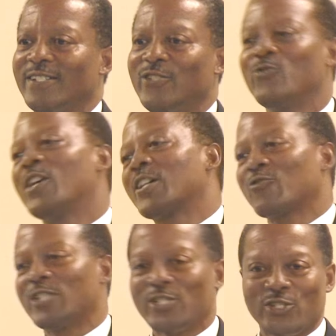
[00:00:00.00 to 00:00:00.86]
you are a
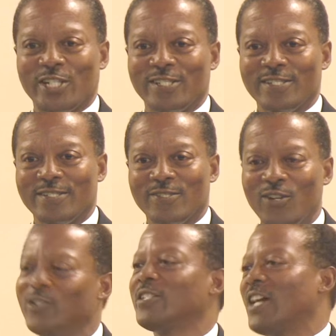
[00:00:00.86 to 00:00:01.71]
Christian.
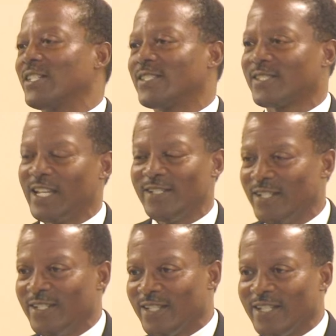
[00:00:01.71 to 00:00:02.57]
Oh, yes, they,
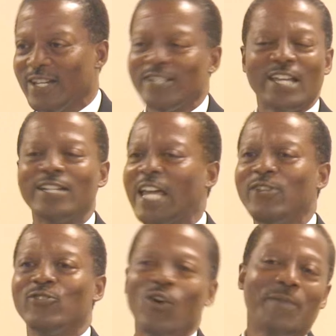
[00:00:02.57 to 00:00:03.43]
yeah, they, they
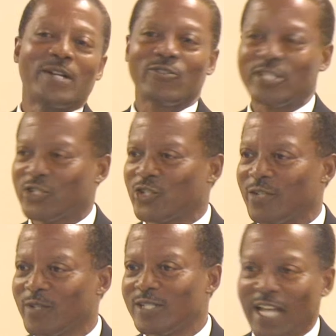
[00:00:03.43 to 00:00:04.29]
know I'm a
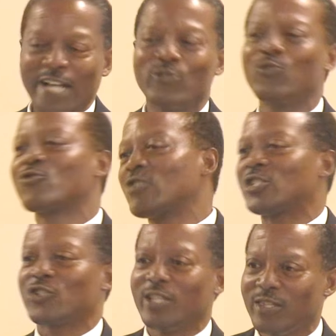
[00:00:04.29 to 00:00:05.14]
Christian because I do
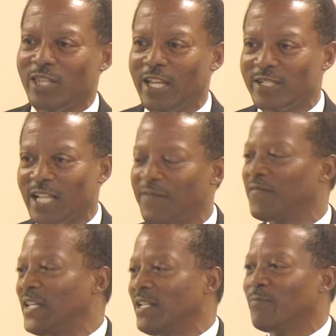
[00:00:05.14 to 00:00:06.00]
Christian things. I
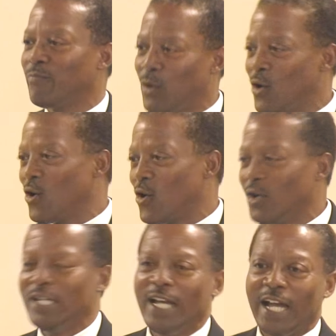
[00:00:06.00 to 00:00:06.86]
feed the poor
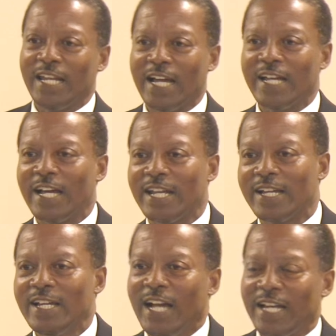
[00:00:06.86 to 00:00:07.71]
and I, and
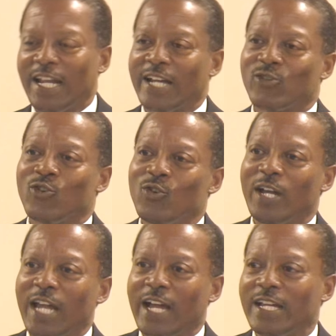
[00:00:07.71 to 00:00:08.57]
I, and I go
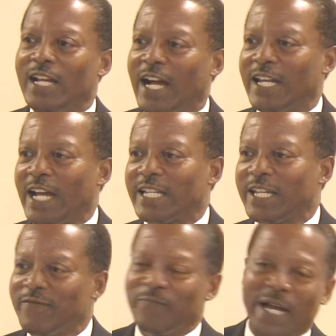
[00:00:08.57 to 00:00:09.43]
and I, and I
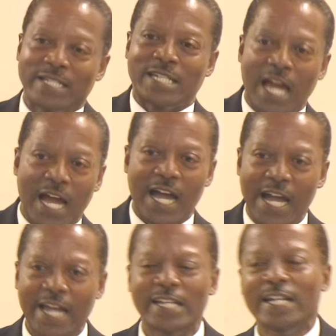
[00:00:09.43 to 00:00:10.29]
give my
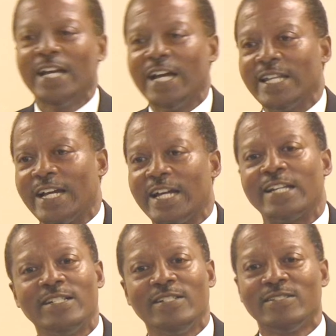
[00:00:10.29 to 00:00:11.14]
tithe and I,
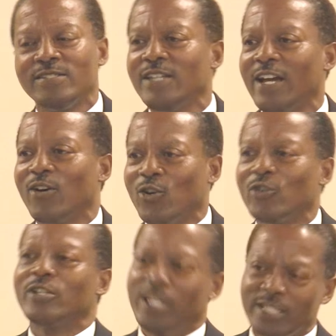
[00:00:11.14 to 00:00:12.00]
I, yeah,
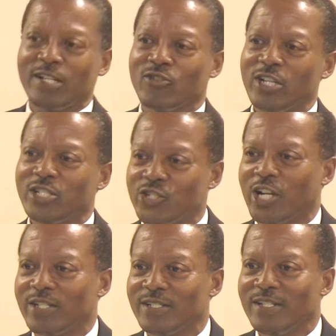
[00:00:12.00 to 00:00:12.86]
oh, he's a
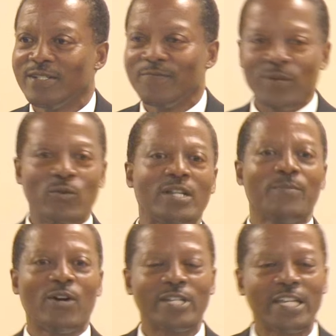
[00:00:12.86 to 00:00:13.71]
Christian. But what
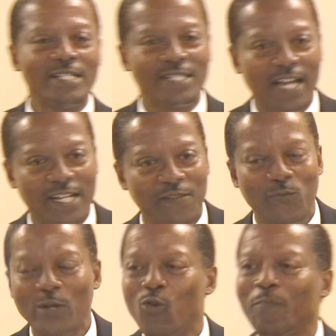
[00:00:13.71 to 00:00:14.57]
about the inside?
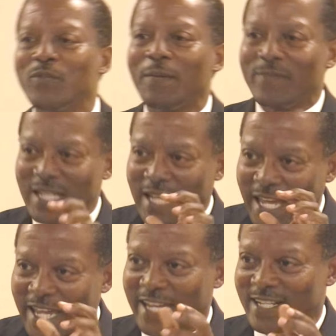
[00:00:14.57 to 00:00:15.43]
If we open up the
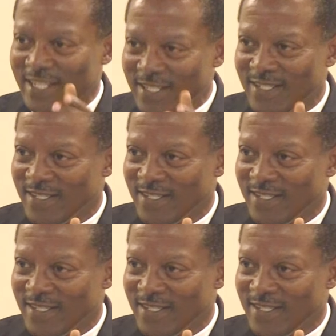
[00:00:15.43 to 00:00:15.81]
head